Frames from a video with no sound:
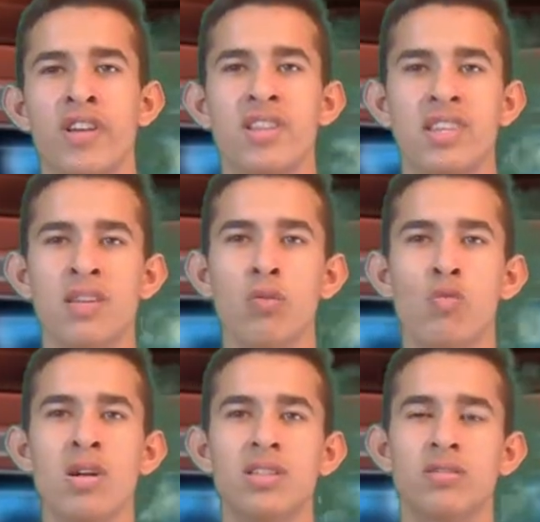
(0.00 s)
French team
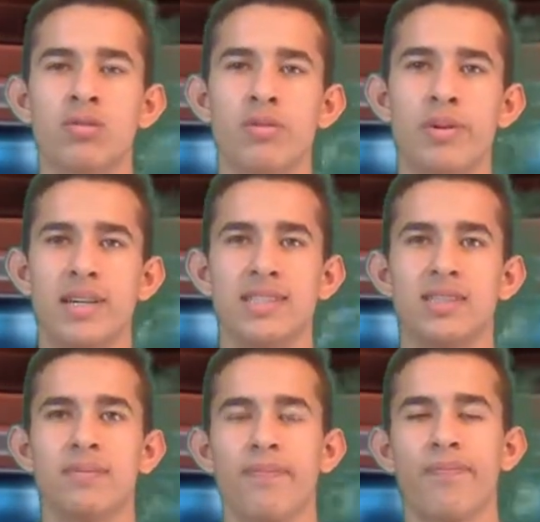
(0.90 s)
wants to reverse.
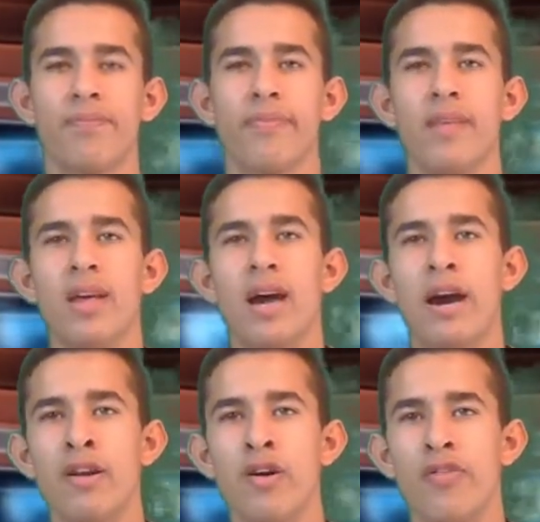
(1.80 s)

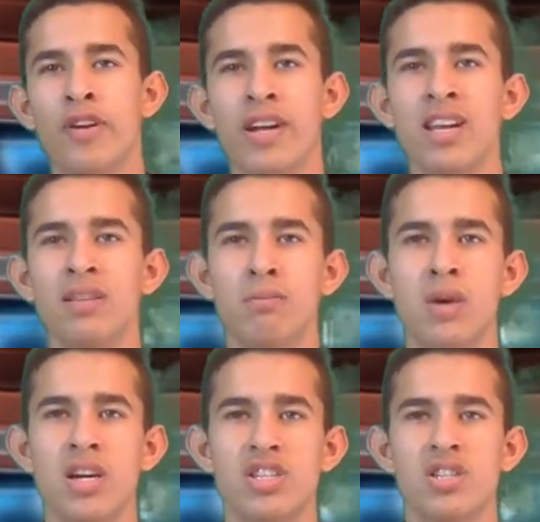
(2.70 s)
Another elite
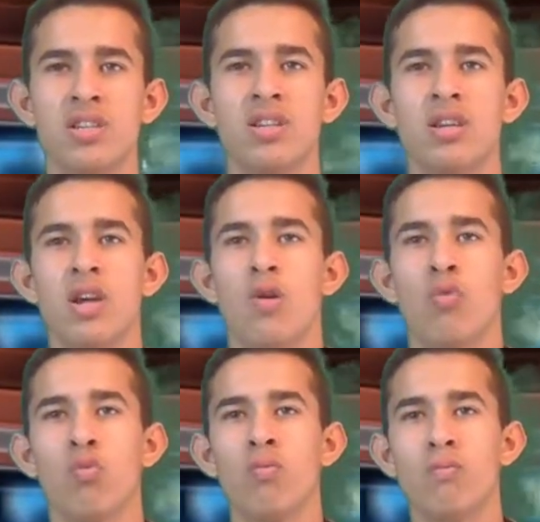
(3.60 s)
match
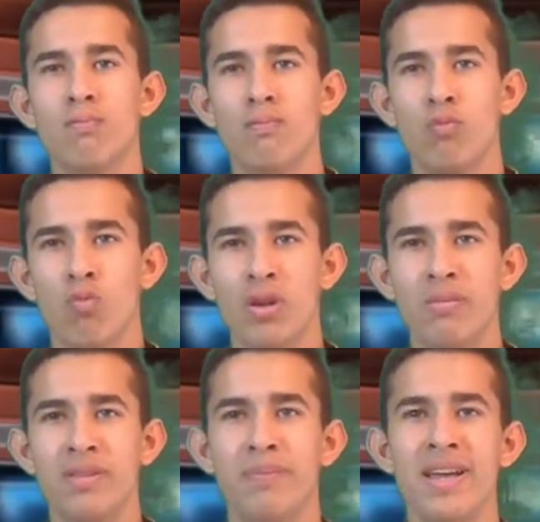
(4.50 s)
will
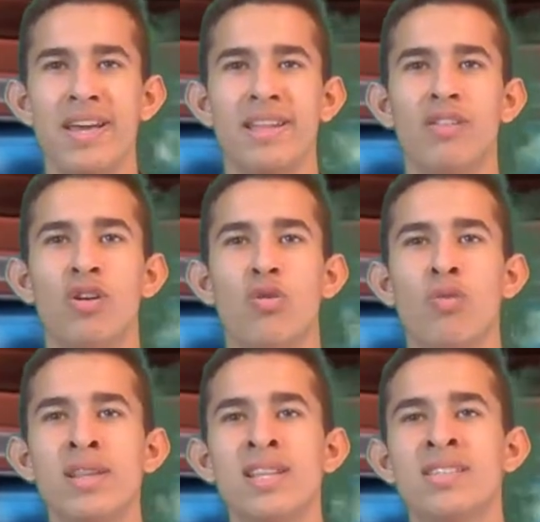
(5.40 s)
be played
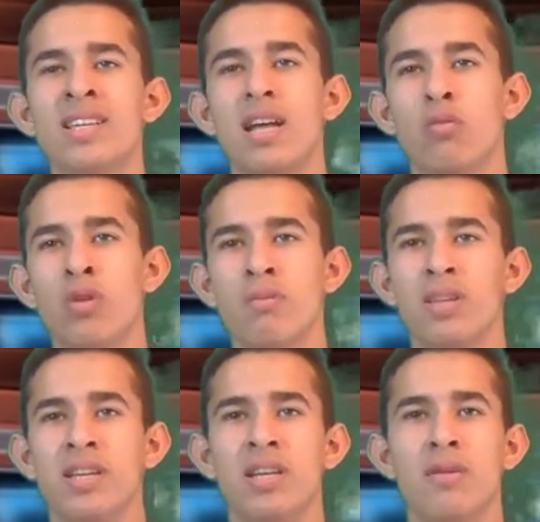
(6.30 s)
on Wednesday at
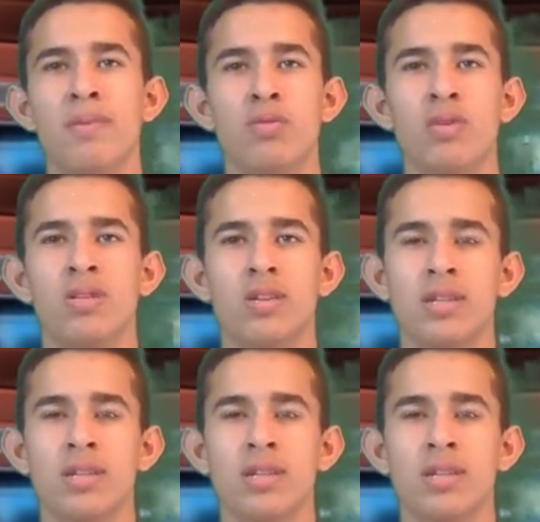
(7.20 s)
Wembley between